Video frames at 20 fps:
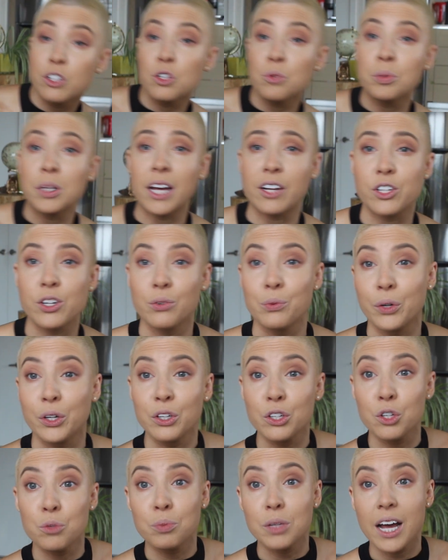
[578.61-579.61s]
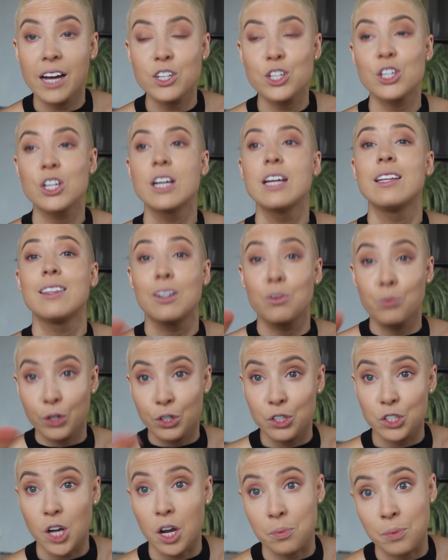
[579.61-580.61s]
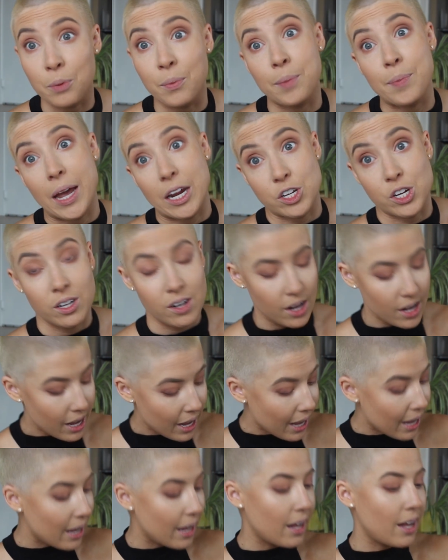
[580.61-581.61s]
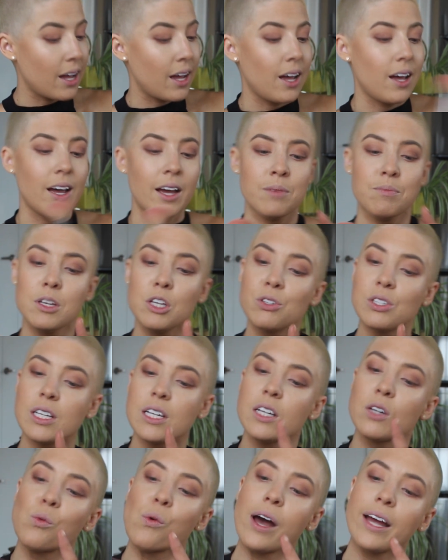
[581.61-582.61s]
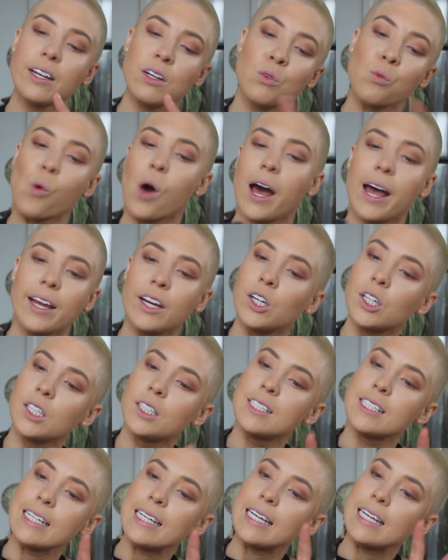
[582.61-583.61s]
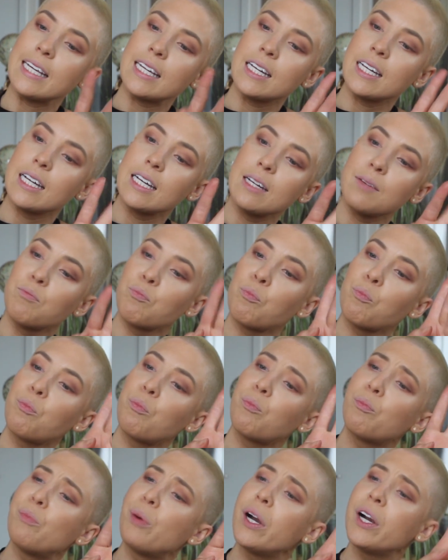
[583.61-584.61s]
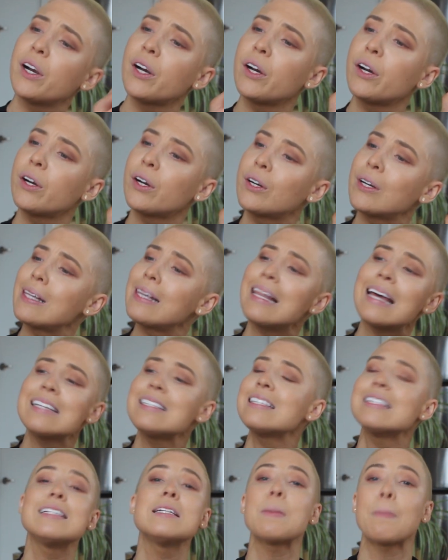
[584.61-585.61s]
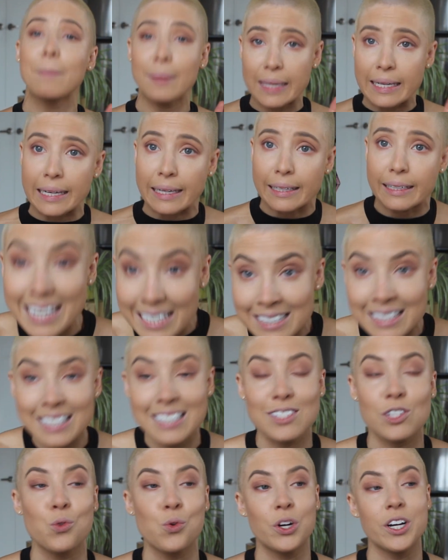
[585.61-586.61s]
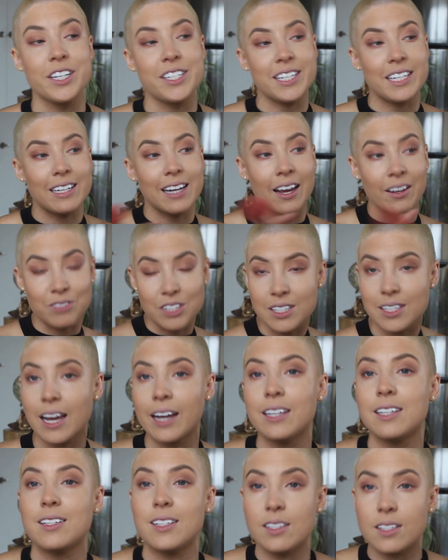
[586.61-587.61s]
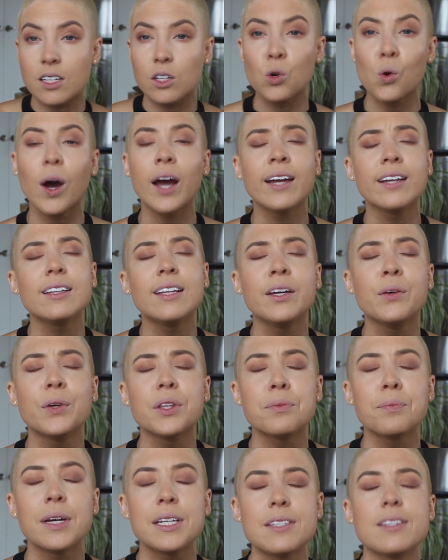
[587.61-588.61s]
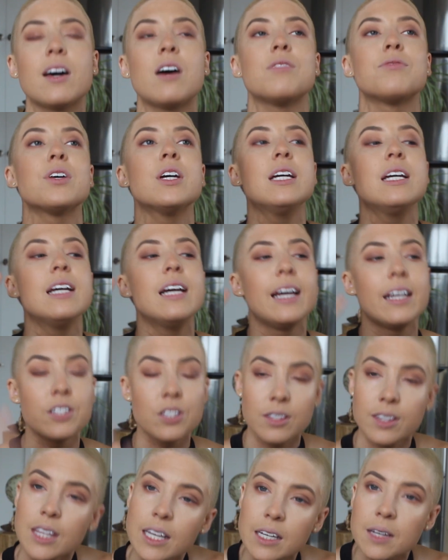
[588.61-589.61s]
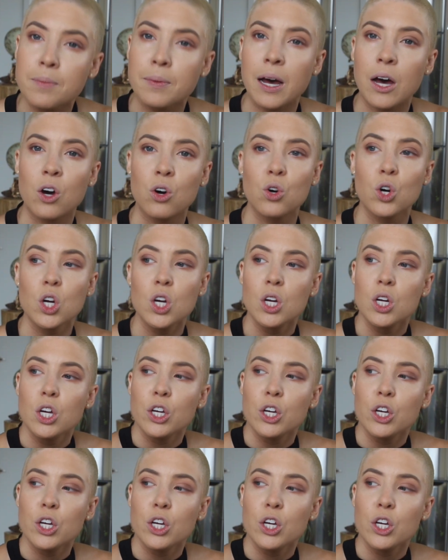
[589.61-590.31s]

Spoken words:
to do blush. Then we're going to talk about my passion. I'm using Wet n Wild in Pearlescent Pink. In this quarantine, I've decided to sit quietly with myself and think about,